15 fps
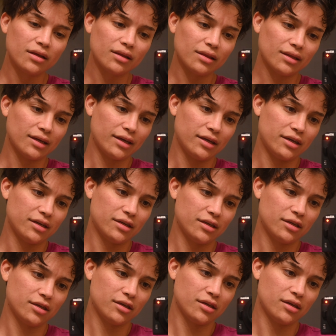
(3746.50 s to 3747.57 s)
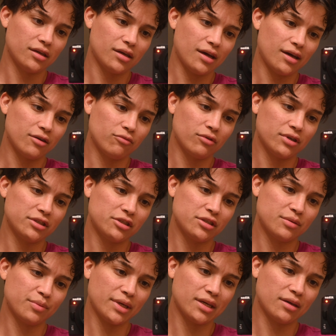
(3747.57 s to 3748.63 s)
like, I don't want to
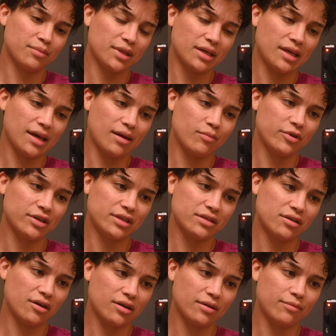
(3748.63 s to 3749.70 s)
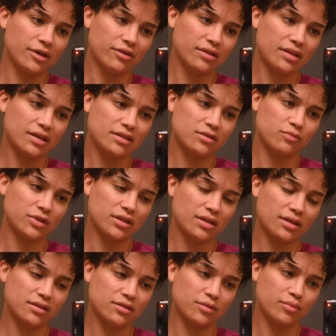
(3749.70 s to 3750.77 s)
just pick up the camera and talk about things when
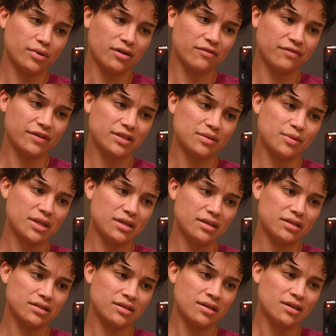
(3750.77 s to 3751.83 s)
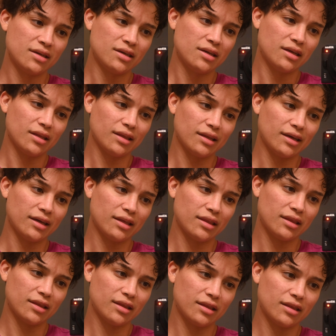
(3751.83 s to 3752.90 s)
things are perfect because, like,
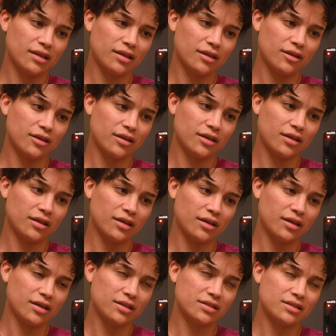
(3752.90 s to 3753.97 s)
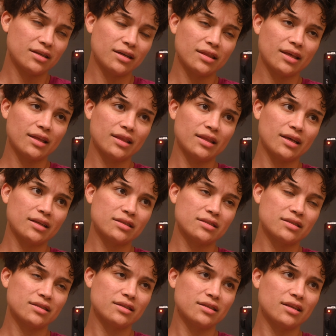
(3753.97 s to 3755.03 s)
it's not that
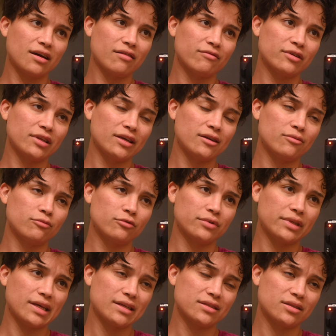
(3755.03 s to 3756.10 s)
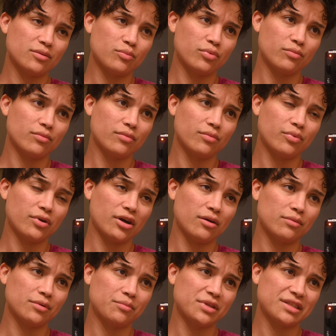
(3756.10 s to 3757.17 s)
that's not relatable and that's the
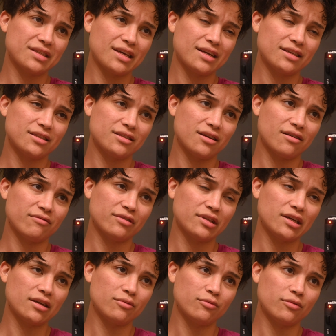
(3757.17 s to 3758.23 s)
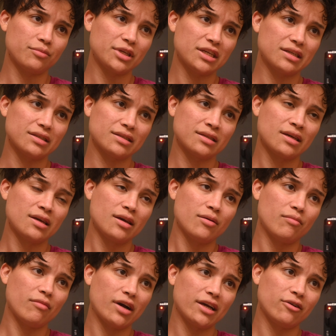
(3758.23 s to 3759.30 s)
problem is that it's not relatable because
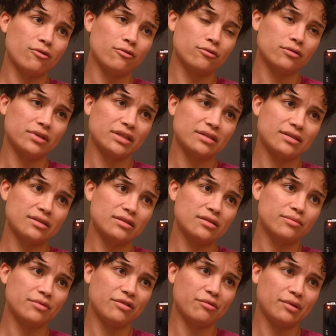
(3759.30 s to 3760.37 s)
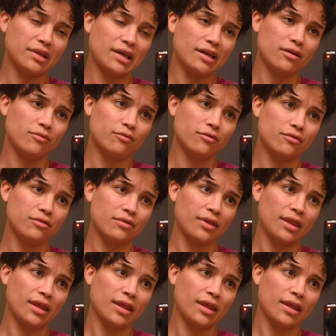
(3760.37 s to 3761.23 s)
my goal isn't to be relatable.